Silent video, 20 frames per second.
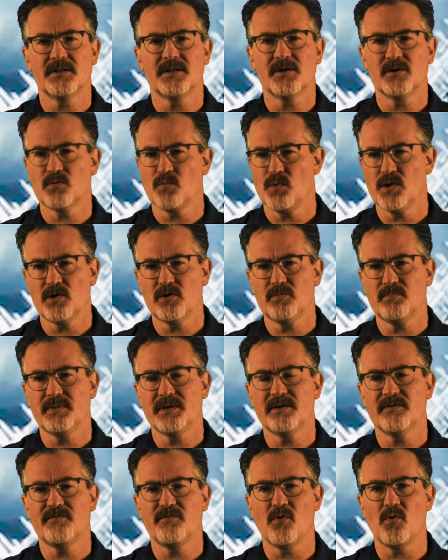There will be
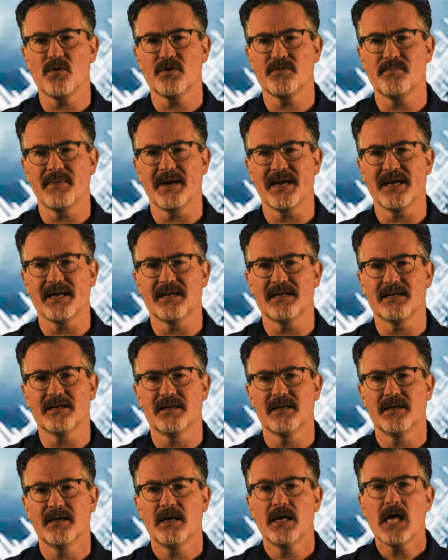a fourth man,
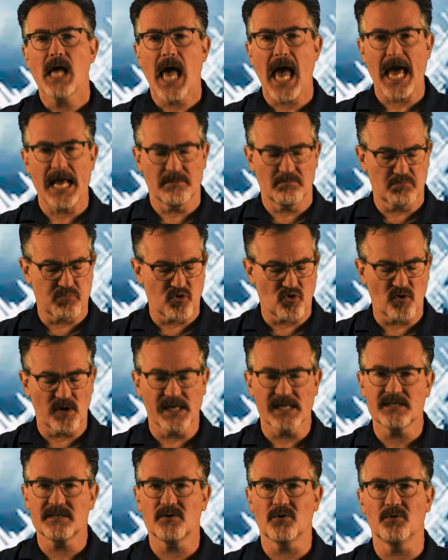and
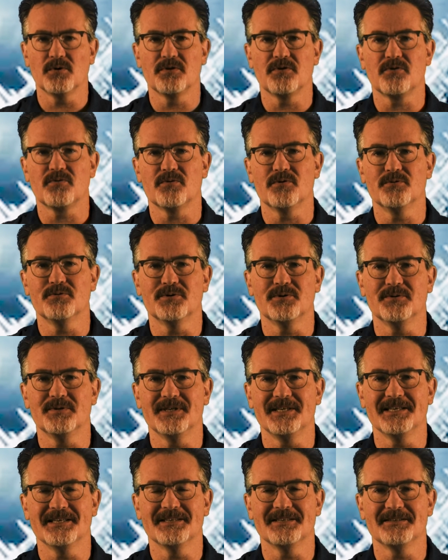press on through to
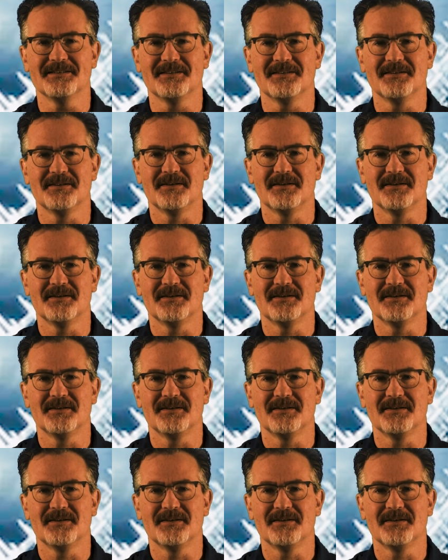the end.